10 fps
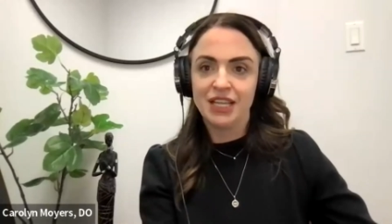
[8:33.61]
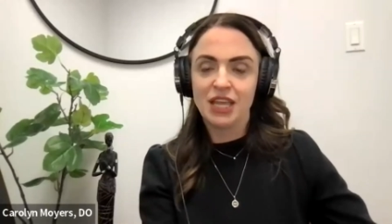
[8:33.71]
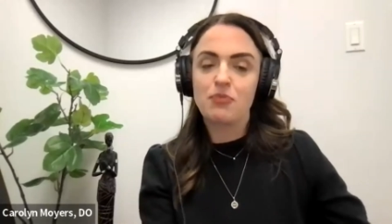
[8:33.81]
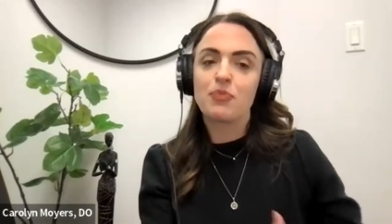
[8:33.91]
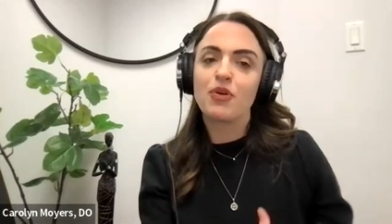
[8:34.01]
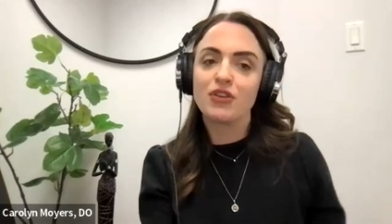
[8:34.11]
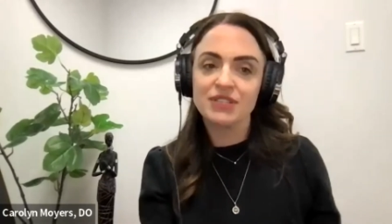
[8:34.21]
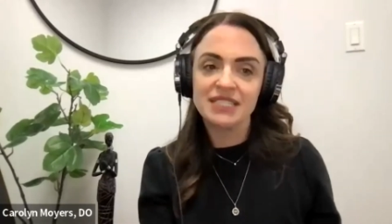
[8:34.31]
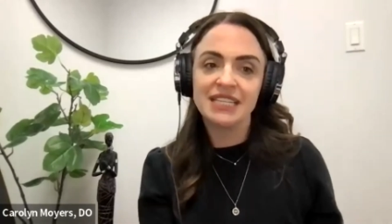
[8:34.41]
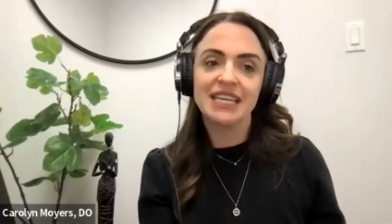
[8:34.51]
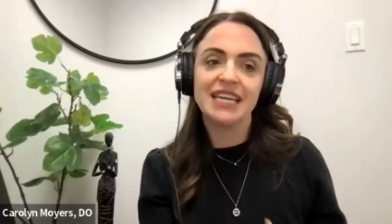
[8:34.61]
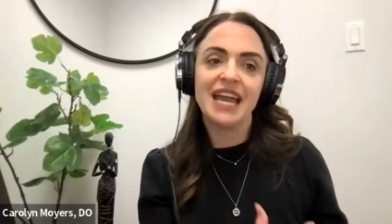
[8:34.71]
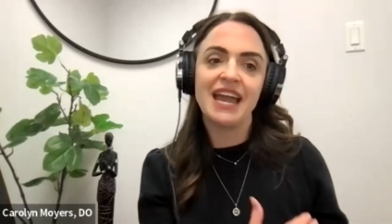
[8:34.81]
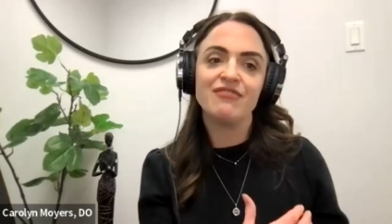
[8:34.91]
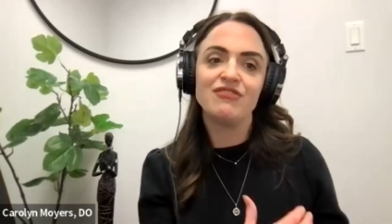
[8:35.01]
Like personally,
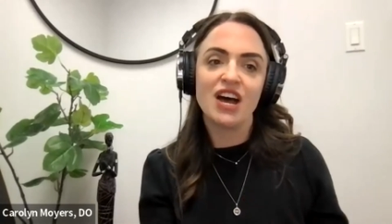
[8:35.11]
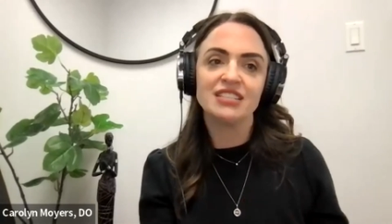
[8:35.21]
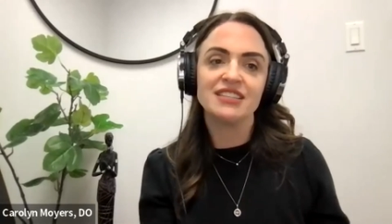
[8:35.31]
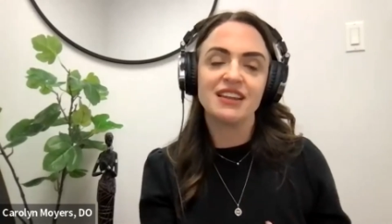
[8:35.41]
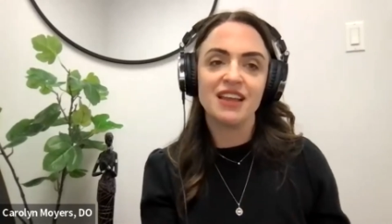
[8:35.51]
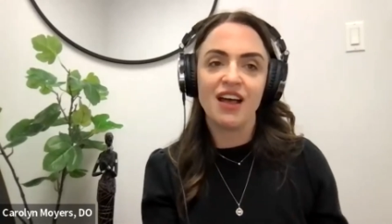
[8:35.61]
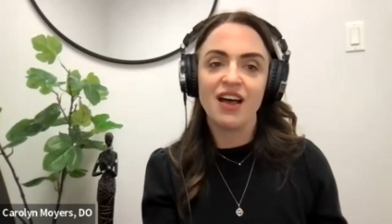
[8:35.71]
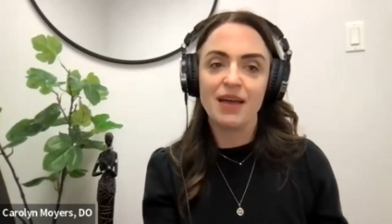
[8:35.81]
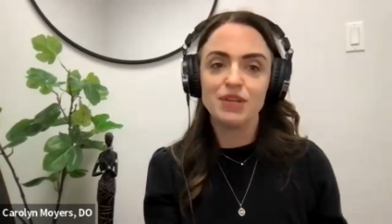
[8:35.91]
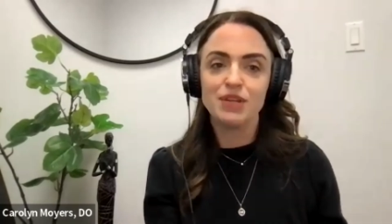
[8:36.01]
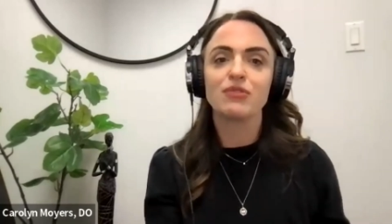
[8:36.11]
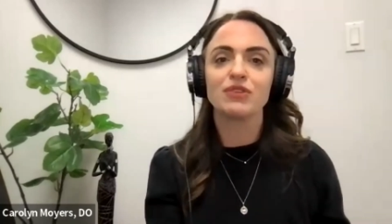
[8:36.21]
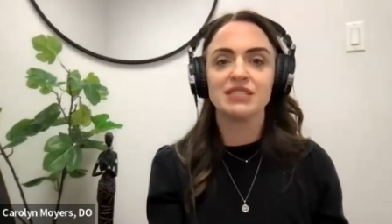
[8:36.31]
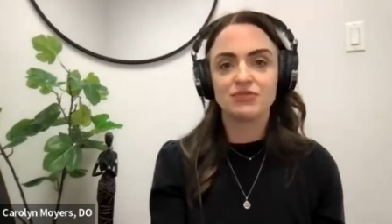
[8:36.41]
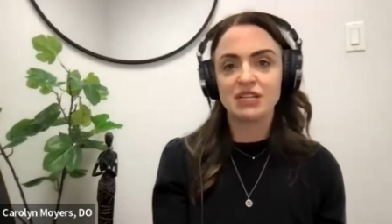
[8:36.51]
I have not done an abdominal
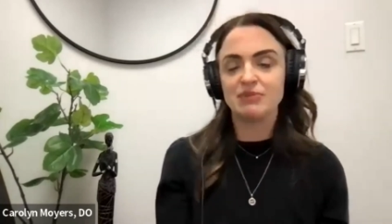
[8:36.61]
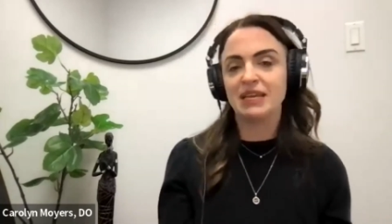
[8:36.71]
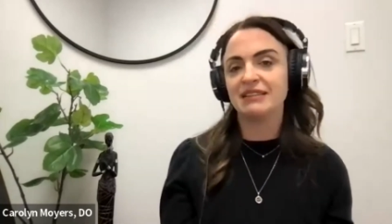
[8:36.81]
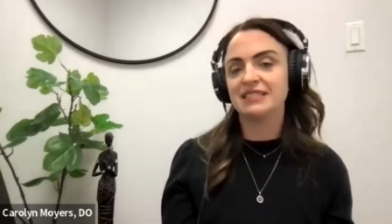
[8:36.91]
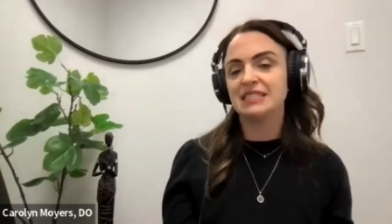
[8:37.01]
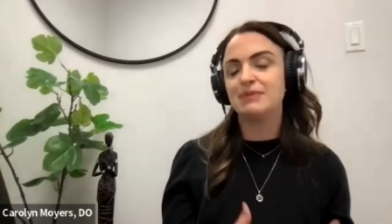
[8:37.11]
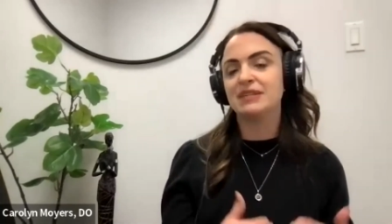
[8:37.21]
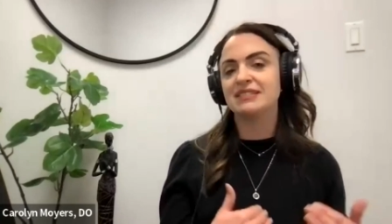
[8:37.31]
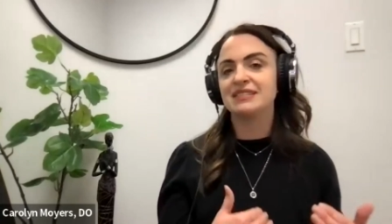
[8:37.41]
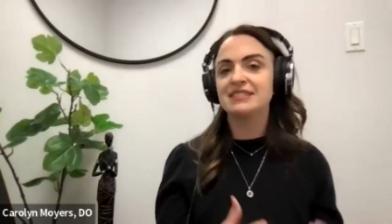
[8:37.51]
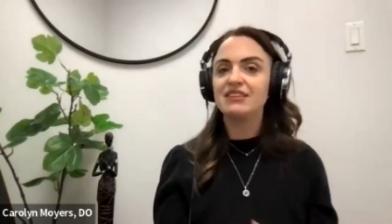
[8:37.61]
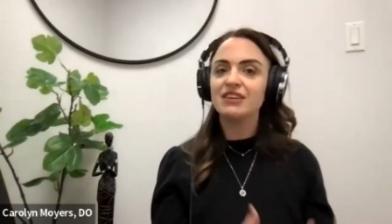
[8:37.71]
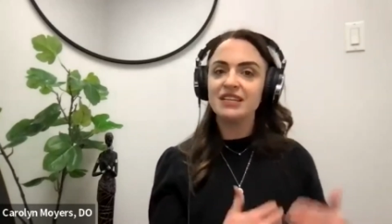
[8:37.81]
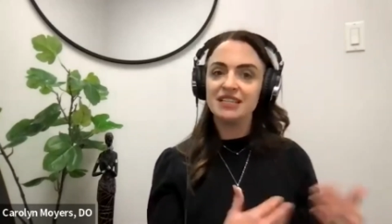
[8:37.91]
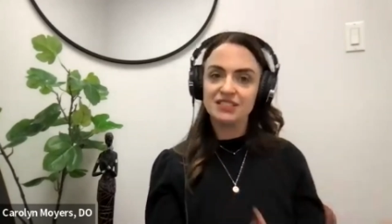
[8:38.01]
hysterectomy unless it's been a
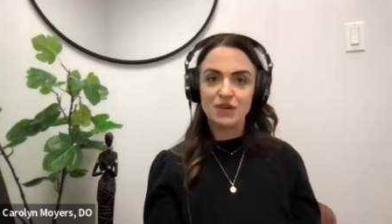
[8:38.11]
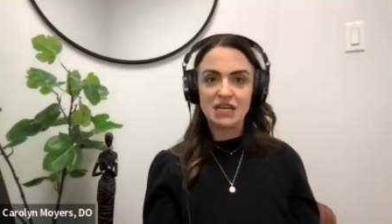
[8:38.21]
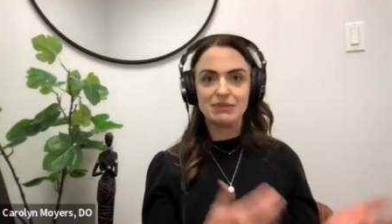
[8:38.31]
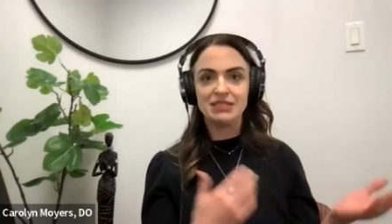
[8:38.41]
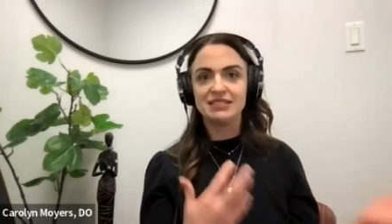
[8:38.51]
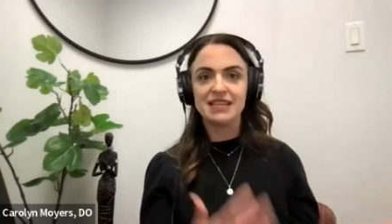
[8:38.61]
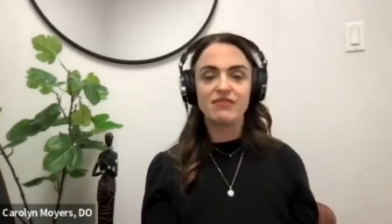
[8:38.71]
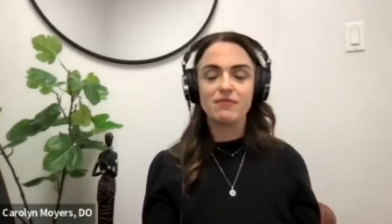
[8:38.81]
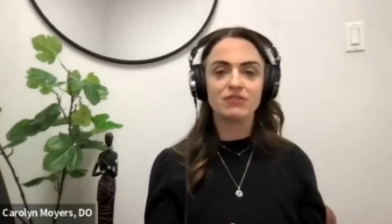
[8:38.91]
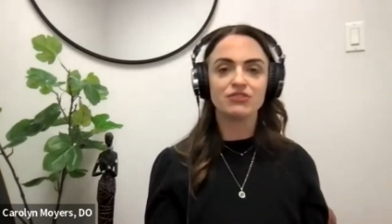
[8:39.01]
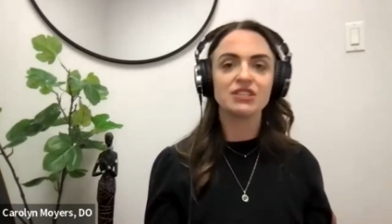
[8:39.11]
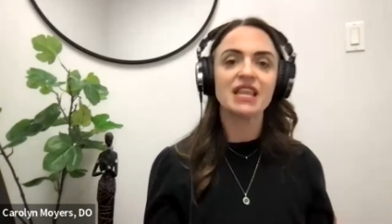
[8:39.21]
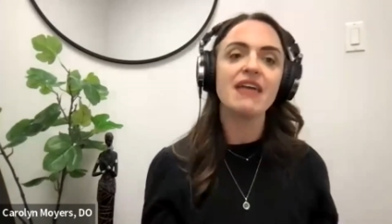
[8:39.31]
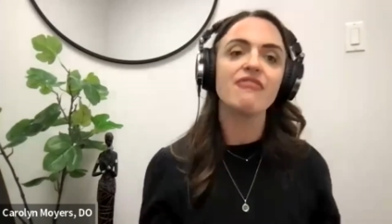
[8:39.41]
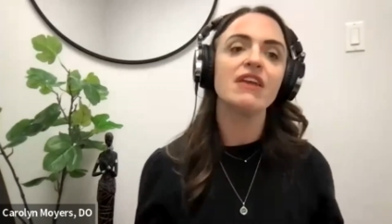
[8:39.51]
cesarean hysterectomy to save a mother's
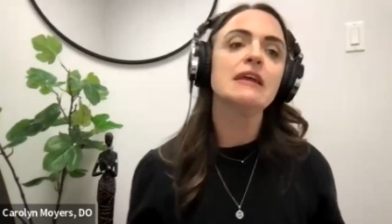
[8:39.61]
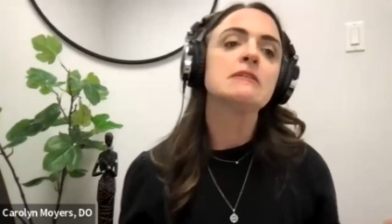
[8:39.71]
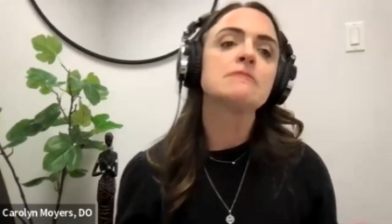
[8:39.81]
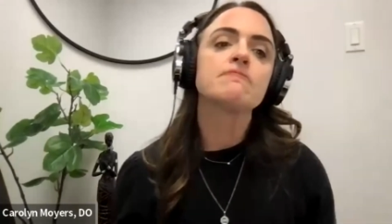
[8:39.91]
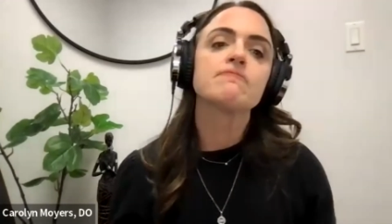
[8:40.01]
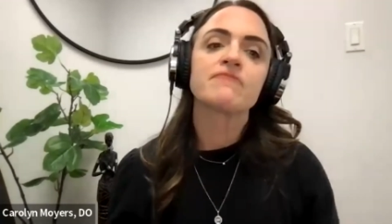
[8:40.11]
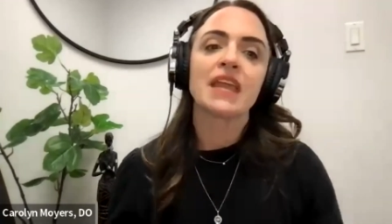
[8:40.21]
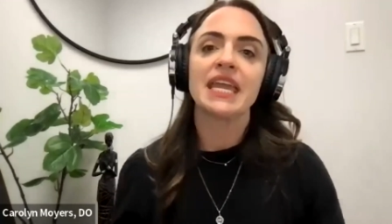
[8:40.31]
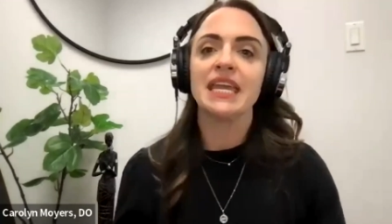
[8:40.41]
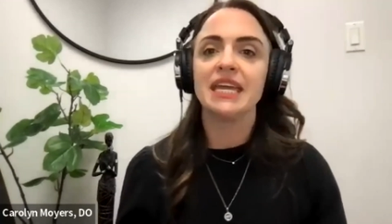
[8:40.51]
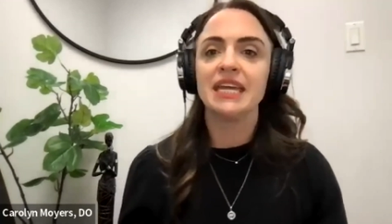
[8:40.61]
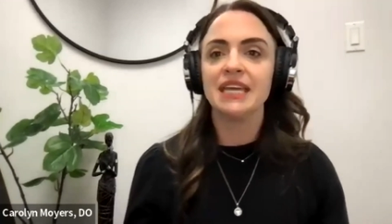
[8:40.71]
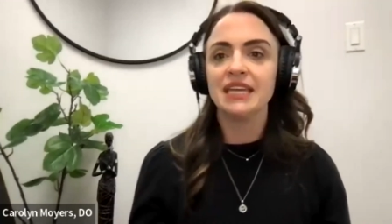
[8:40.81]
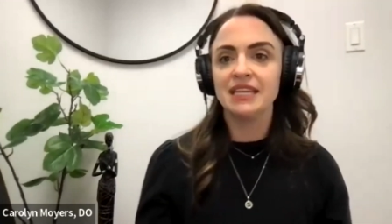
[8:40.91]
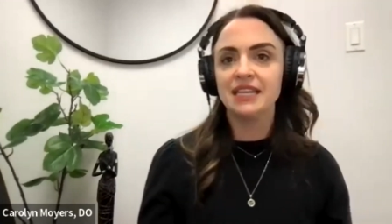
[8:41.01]
life
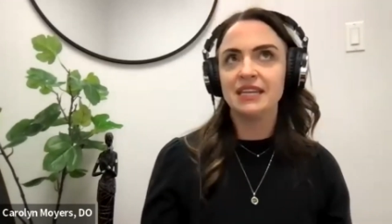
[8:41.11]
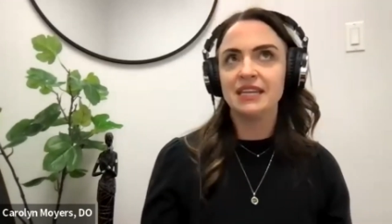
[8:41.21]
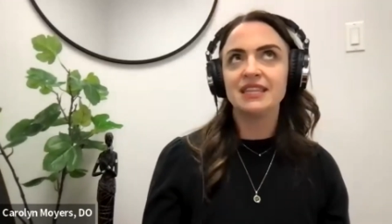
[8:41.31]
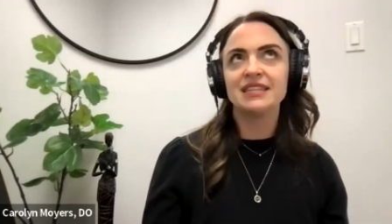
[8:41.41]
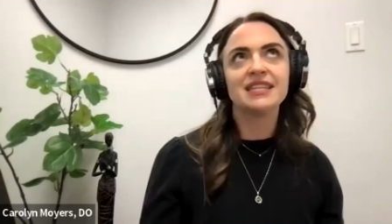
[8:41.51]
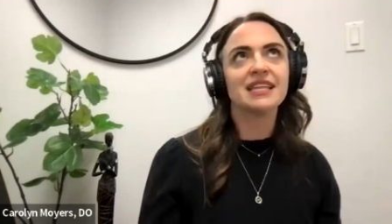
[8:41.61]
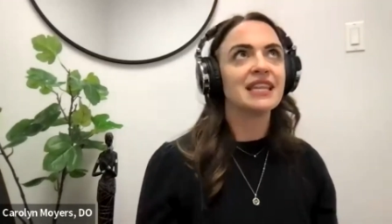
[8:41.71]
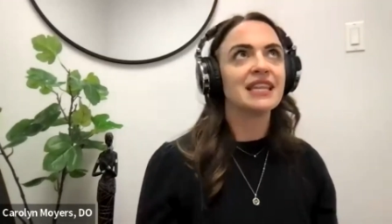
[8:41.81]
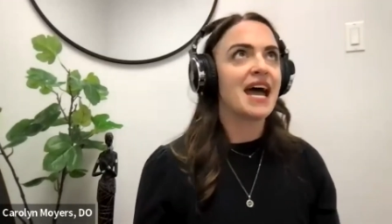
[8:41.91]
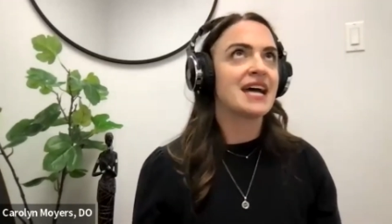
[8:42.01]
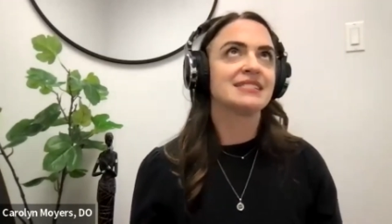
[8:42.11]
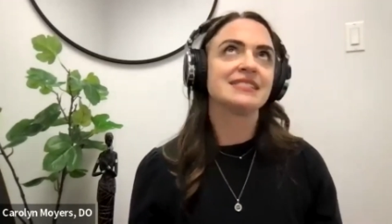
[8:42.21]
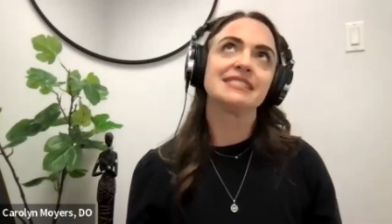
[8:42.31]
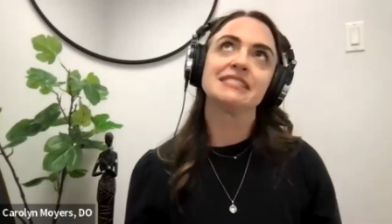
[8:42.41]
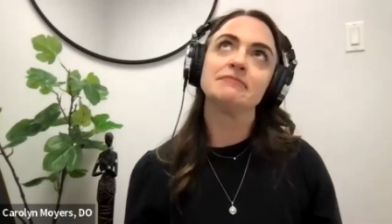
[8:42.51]
in the
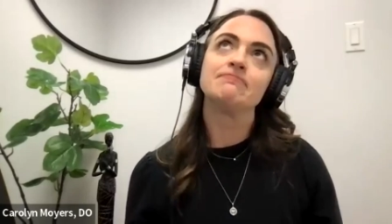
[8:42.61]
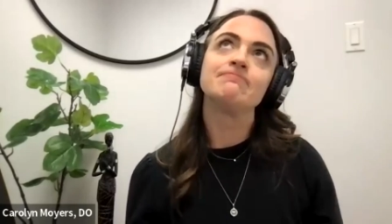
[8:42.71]
last